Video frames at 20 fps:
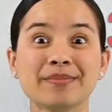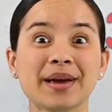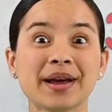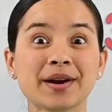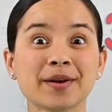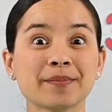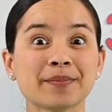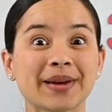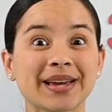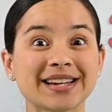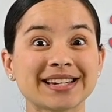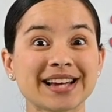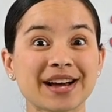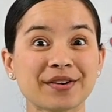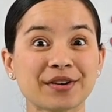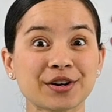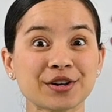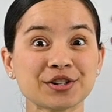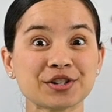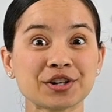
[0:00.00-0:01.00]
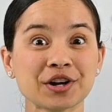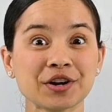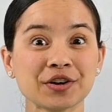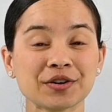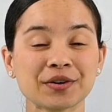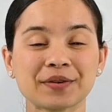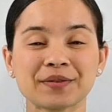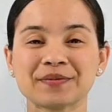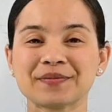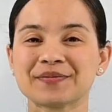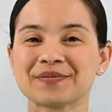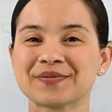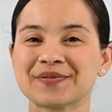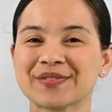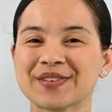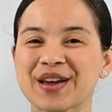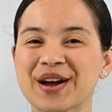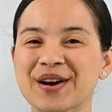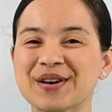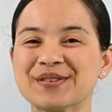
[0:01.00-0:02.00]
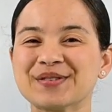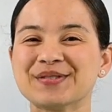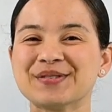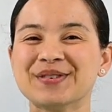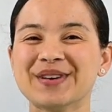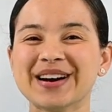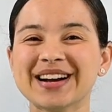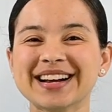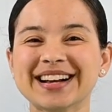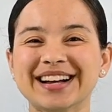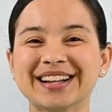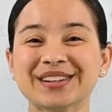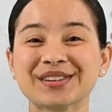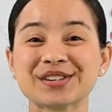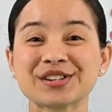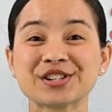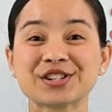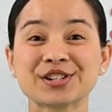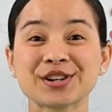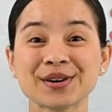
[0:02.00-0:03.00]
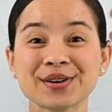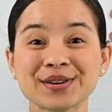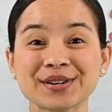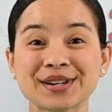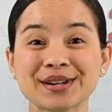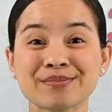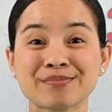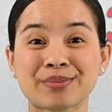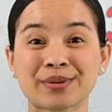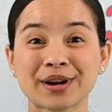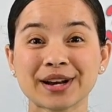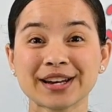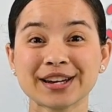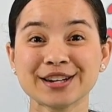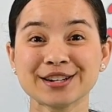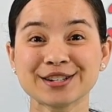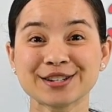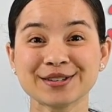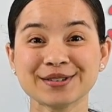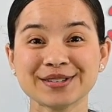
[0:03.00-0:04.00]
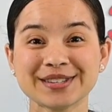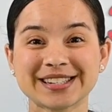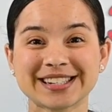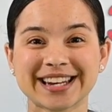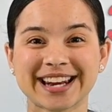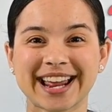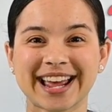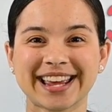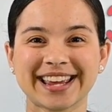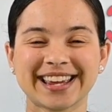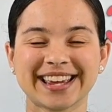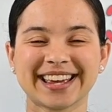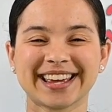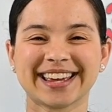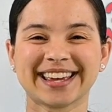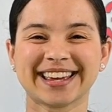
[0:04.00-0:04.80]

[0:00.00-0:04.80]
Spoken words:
Bear picked out her shirt. What color shirt did Brittany choose today?